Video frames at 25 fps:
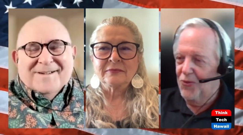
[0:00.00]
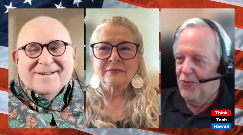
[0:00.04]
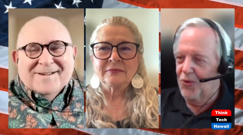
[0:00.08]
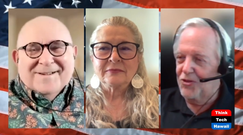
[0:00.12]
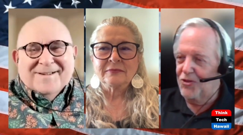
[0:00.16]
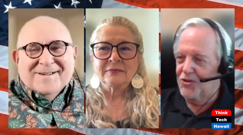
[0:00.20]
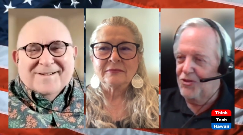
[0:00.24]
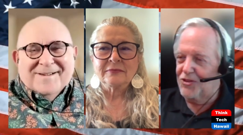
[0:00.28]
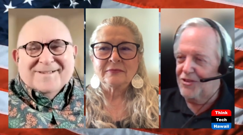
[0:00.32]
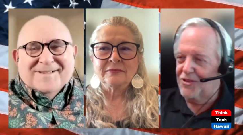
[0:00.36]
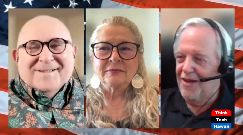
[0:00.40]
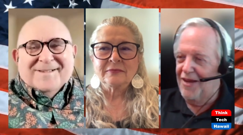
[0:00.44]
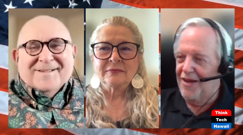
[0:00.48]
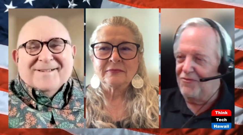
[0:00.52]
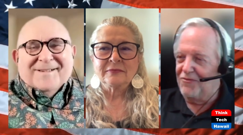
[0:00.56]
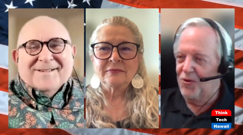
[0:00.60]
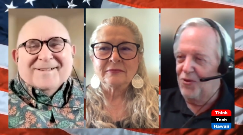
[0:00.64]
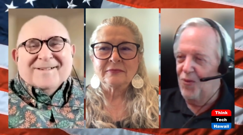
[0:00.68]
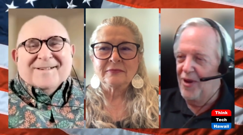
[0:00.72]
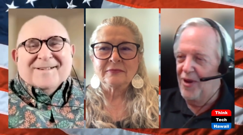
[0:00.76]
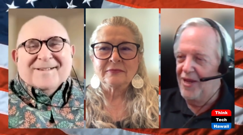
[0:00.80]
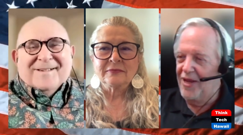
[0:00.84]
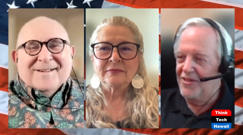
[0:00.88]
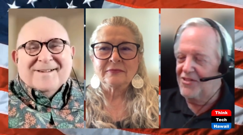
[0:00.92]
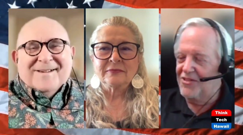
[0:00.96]
Speaker 1: we'll just have
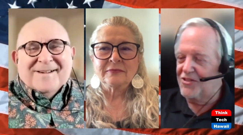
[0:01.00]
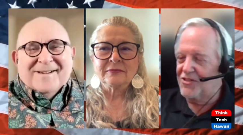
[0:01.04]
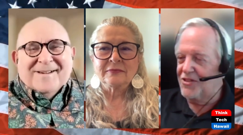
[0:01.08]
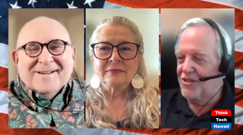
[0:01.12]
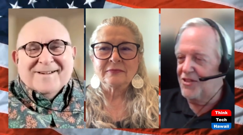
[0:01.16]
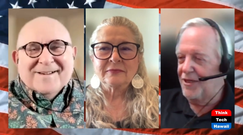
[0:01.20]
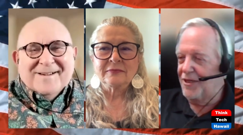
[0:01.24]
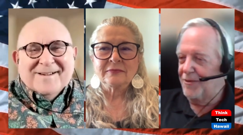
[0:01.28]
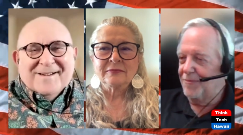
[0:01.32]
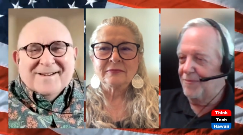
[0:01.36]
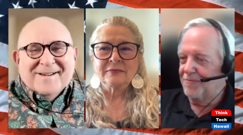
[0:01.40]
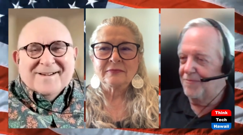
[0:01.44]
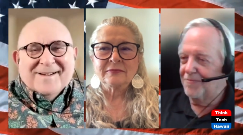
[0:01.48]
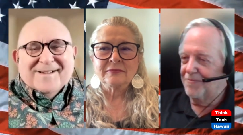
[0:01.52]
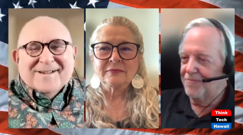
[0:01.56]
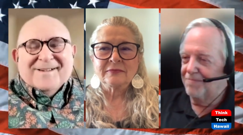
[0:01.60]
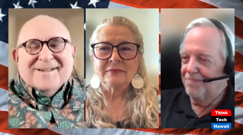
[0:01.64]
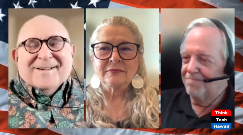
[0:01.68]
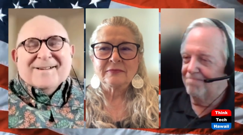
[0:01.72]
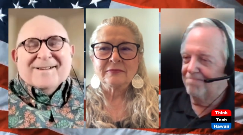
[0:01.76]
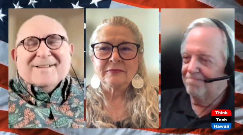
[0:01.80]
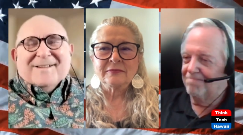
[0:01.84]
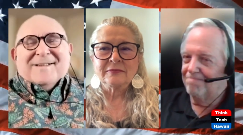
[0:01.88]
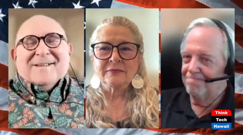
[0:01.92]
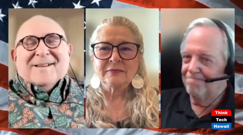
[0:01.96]
to wait and see.
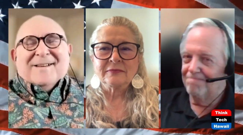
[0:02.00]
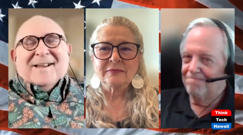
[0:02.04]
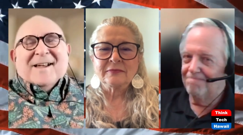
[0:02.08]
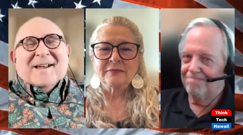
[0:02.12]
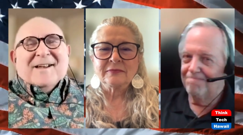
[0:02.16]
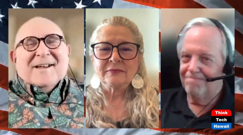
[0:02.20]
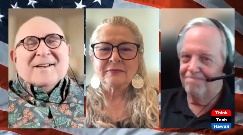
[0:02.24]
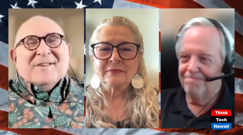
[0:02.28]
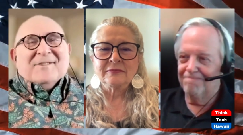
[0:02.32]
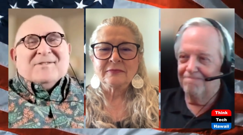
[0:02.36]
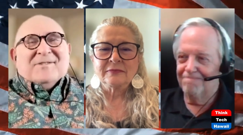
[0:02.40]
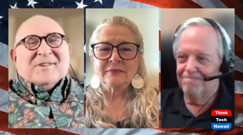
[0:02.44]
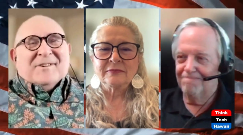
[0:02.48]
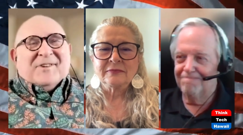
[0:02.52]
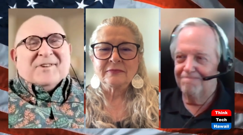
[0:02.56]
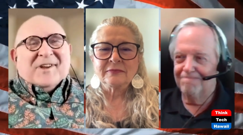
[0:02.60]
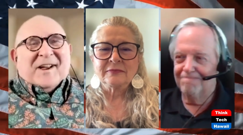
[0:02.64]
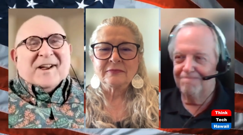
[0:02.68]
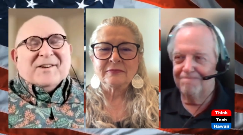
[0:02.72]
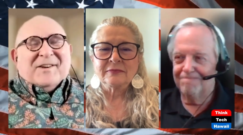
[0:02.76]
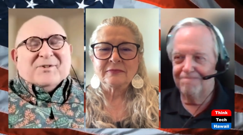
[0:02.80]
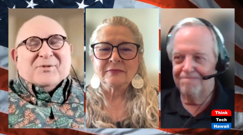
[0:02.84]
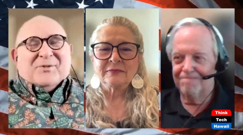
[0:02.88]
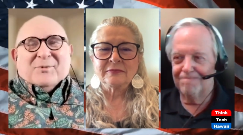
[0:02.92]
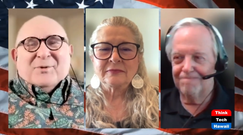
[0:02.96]
Speaker 2: Isn't
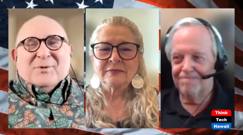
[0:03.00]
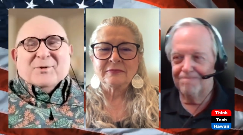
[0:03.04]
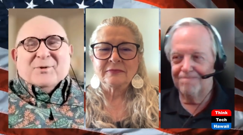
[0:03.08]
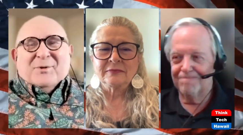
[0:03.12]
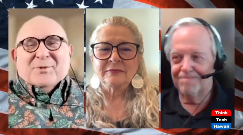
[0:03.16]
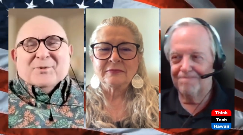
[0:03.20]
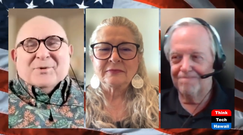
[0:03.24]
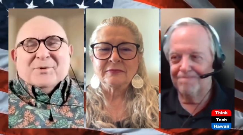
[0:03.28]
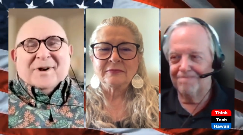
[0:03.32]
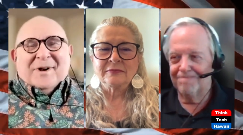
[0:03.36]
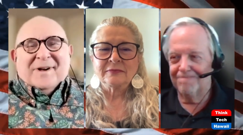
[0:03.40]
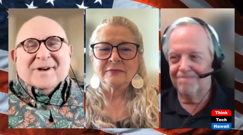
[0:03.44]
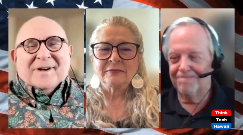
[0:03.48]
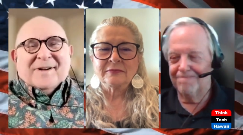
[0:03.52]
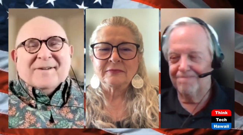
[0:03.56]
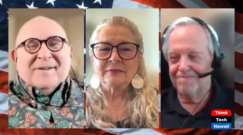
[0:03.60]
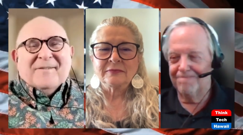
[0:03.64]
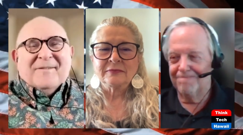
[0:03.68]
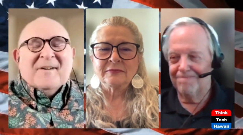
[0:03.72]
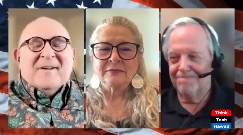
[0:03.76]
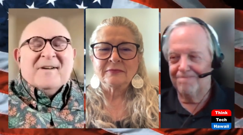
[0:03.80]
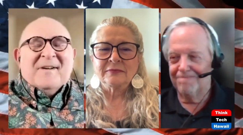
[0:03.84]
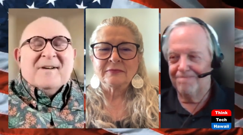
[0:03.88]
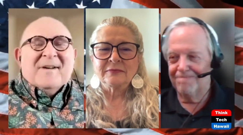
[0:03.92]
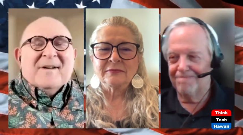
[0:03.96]
that true? Yeah.
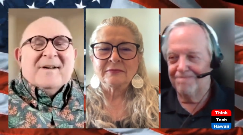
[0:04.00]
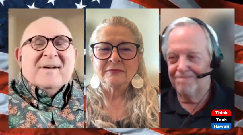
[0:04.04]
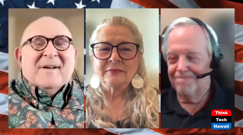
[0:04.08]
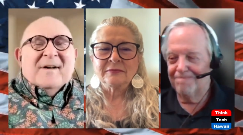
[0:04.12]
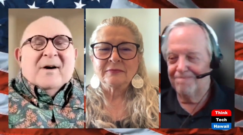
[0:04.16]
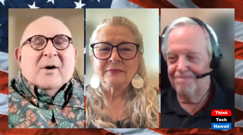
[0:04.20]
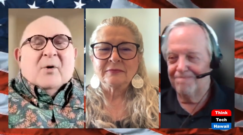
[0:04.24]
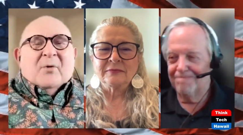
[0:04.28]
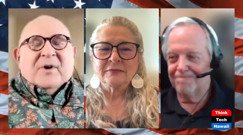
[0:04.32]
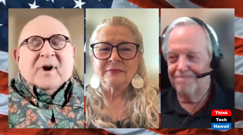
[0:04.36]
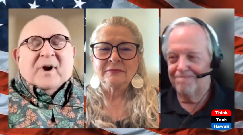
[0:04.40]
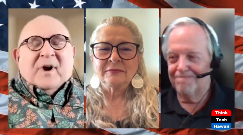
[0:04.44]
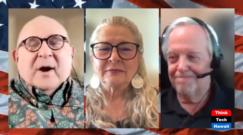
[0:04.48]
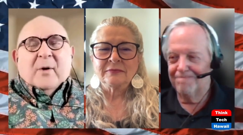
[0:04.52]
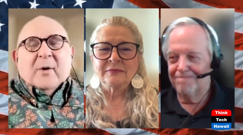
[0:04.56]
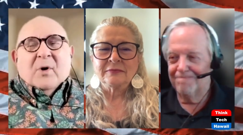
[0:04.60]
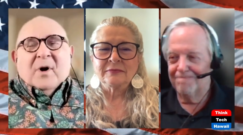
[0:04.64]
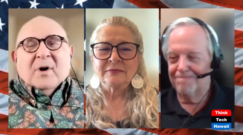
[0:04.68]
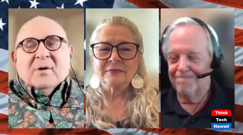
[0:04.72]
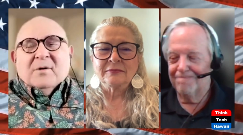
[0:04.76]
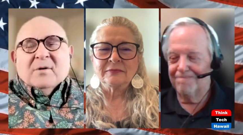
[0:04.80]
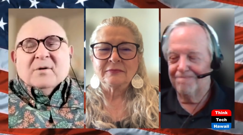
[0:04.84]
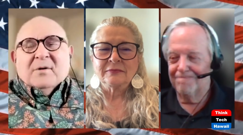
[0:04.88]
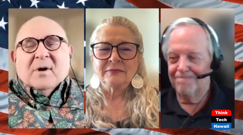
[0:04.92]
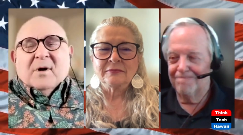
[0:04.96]
Okay,
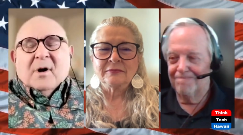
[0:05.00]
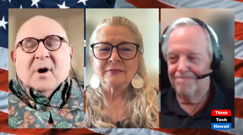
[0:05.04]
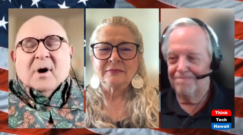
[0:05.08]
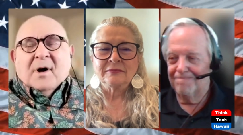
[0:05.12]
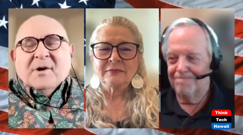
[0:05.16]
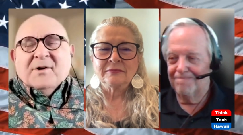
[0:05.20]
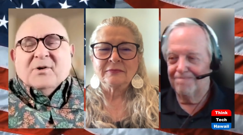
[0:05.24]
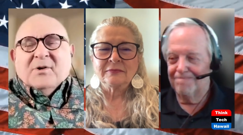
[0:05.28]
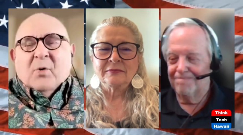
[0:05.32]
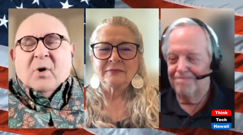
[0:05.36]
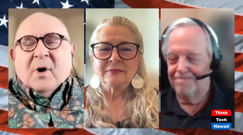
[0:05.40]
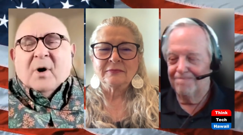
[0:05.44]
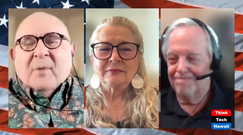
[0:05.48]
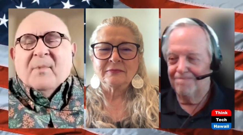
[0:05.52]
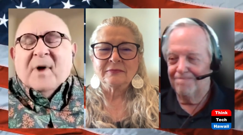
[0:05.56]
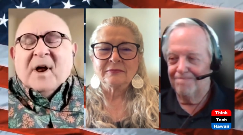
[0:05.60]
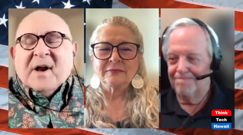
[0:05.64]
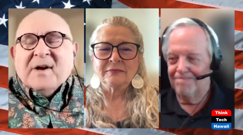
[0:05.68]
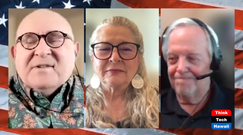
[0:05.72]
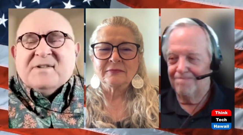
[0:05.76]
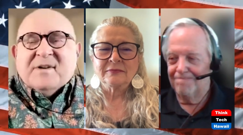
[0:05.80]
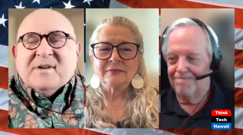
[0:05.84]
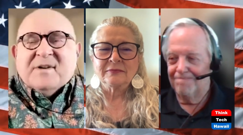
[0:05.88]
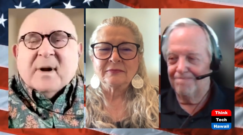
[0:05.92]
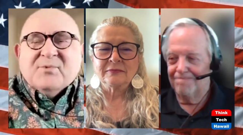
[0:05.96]
well, on to our
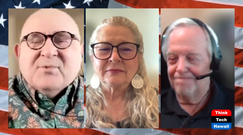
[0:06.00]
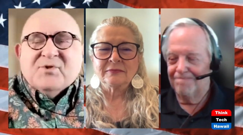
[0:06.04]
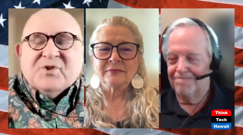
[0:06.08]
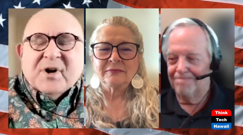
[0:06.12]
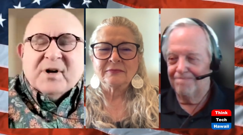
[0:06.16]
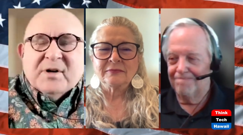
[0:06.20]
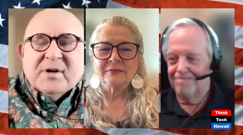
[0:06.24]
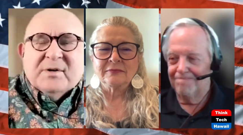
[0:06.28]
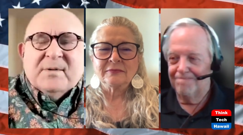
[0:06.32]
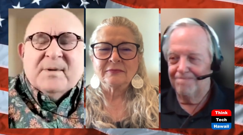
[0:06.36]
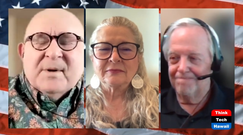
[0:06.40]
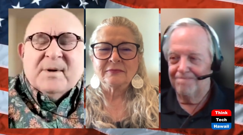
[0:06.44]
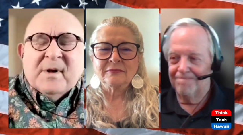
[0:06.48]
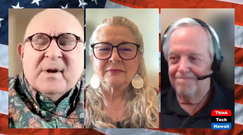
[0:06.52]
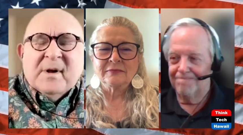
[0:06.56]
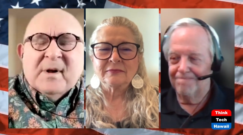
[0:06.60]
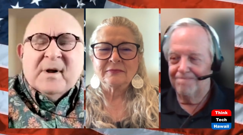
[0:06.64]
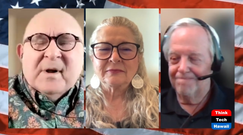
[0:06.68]
main subject.